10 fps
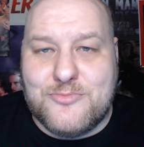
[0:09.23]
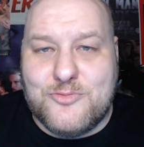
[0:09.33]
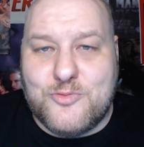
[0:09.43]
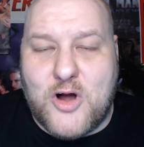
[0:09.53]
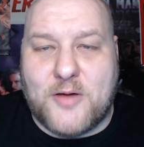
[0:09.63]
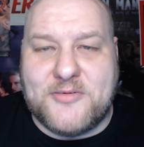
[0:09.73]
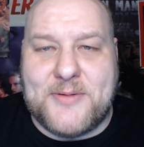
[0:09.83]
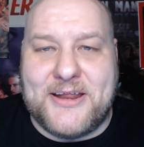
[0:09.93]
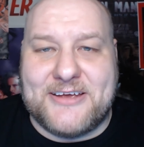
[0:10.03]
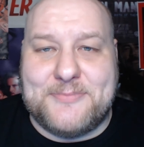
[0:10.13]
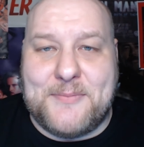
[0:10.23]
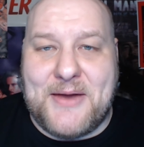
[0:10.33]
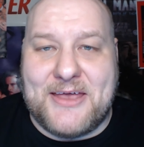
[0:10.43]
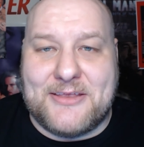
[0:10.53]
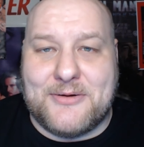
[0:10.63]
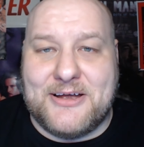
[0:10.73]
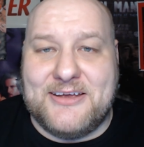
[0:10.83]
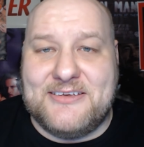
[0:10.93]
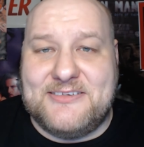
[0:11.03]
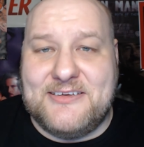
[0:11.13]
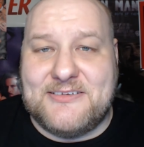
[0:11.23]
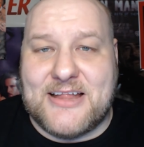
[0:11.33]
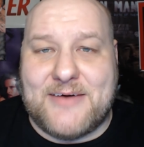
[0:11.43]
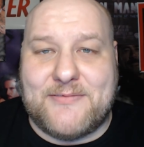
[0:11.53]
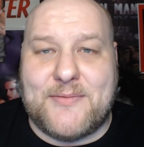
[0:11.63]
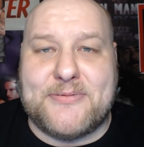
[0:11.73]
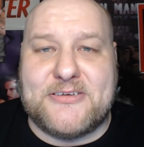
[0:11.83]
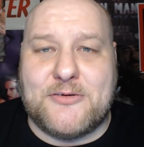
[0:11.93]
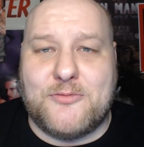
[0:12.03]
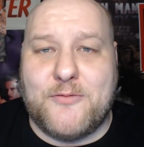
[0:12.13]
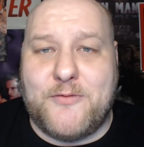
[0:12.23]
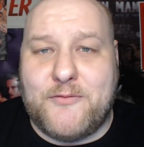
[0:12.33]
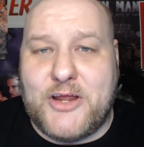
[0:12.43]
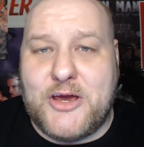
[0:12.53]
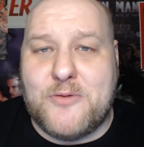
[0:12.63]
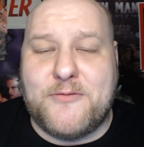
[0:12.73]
Welcome to my next Big Bang Theory Season 11 episode review video.